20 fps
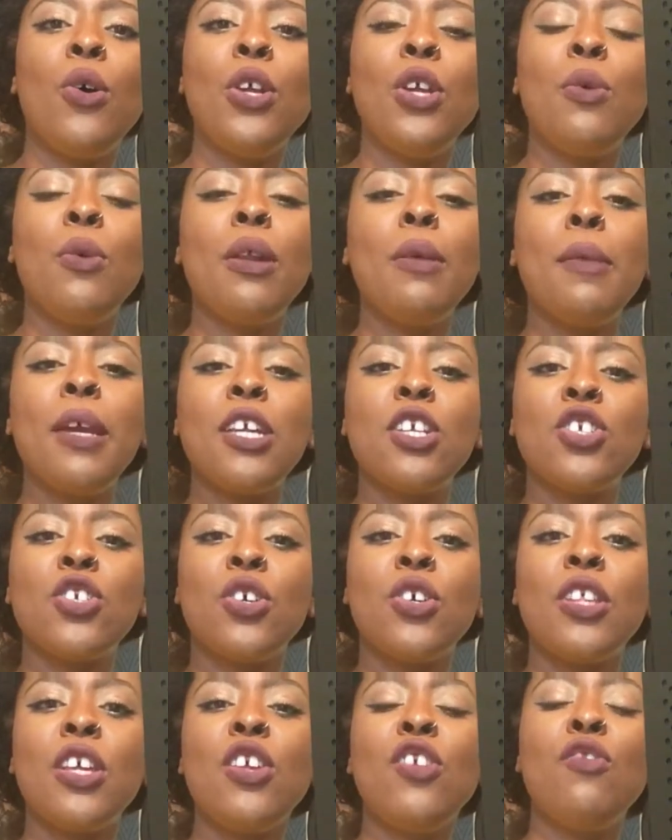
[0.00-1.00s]
you want to make
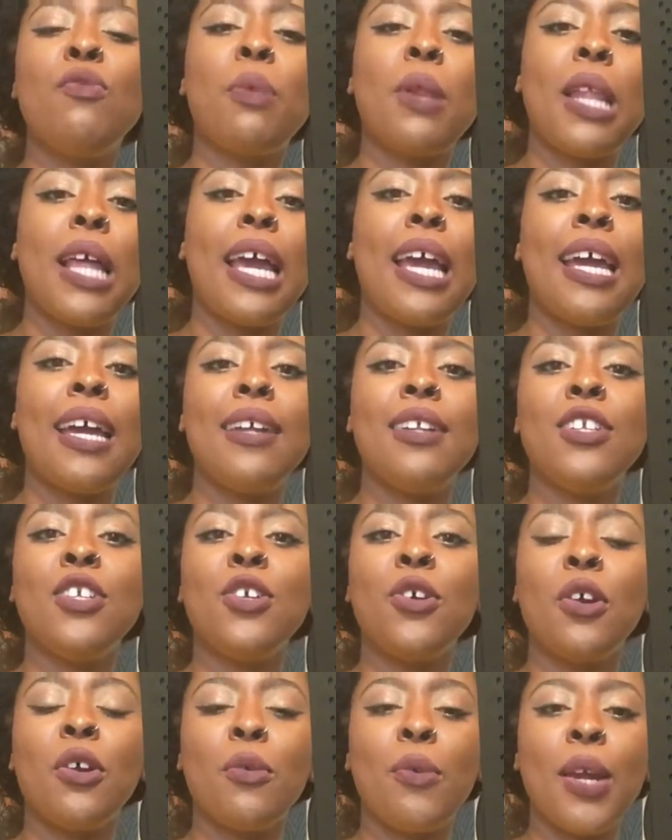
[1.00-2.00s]
sure that you've planned
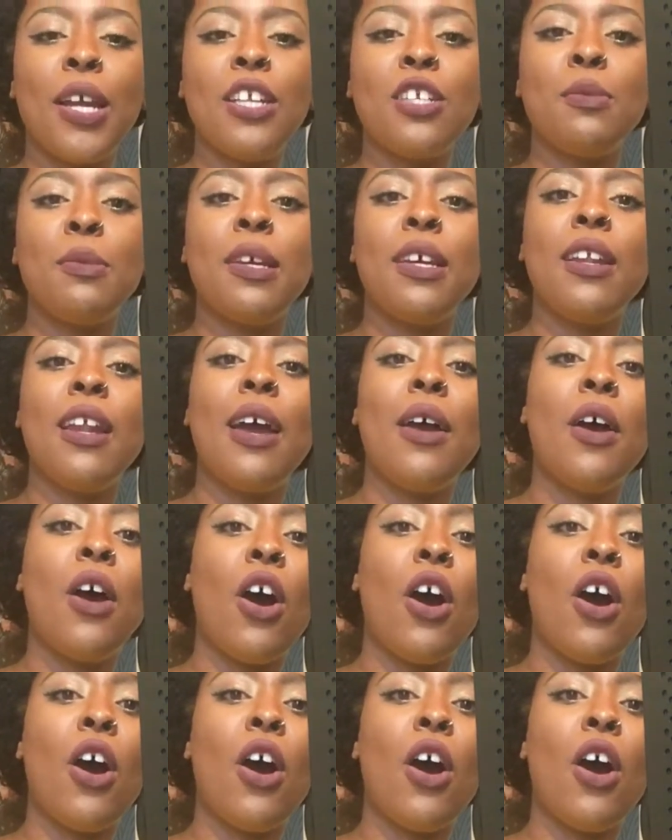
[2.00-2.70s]
your arrangement.